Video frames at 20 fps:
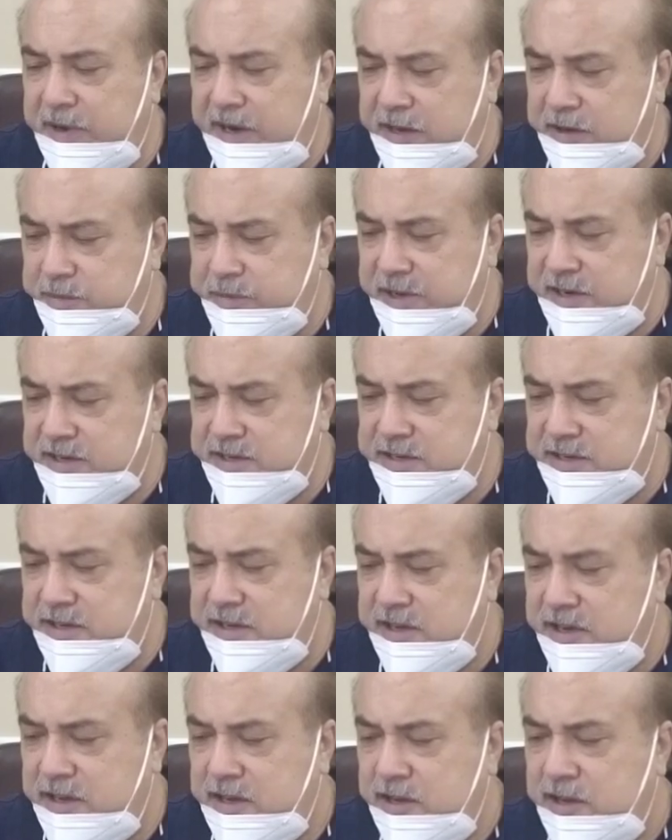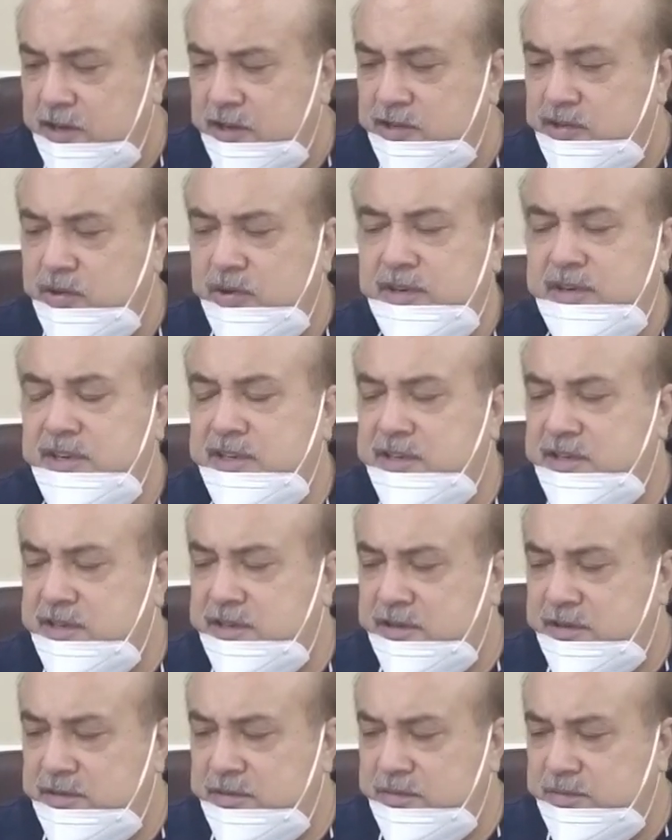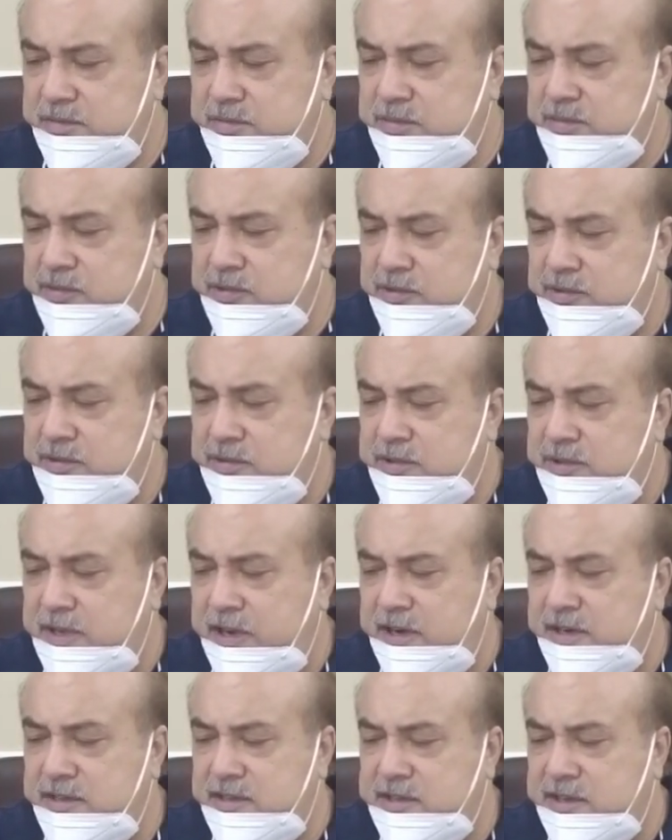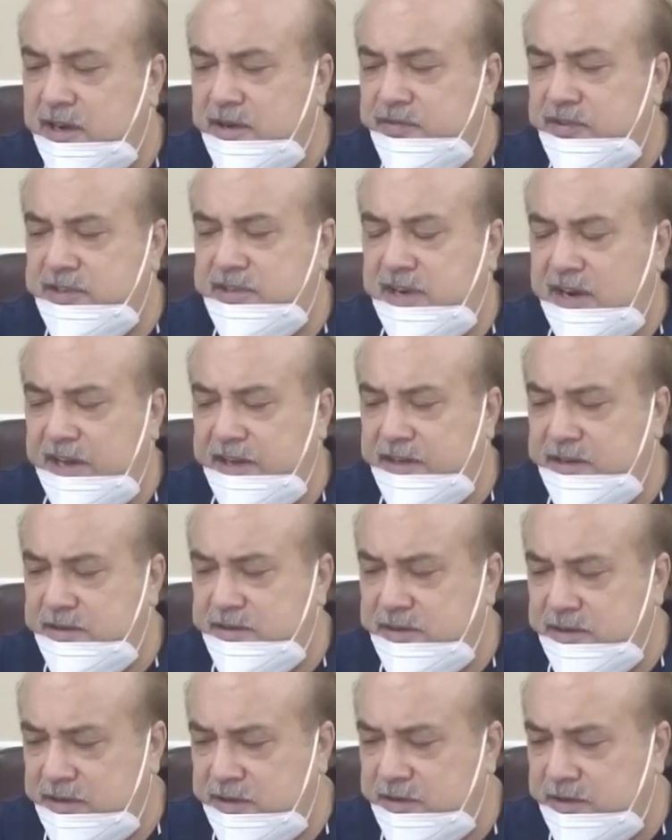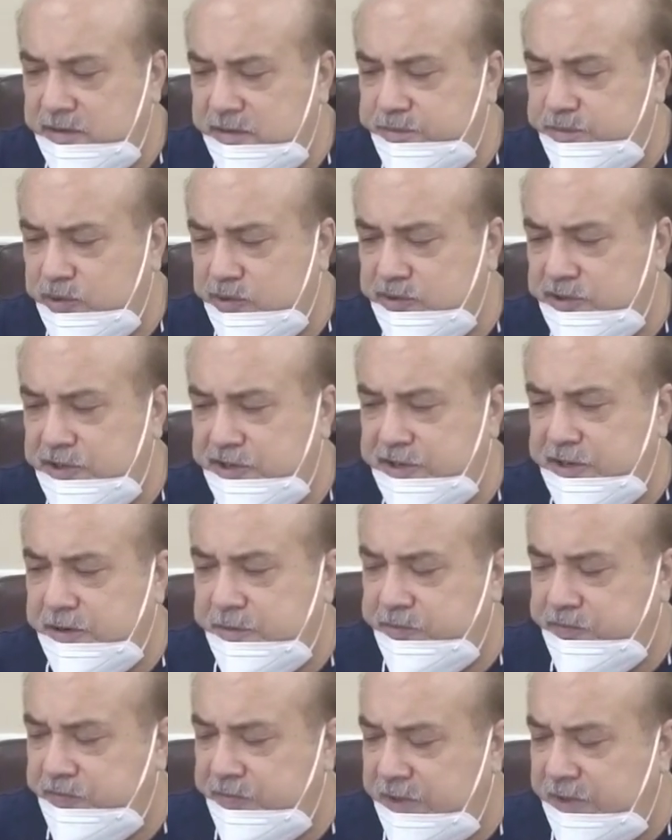public bills. So it is, there is service-like position.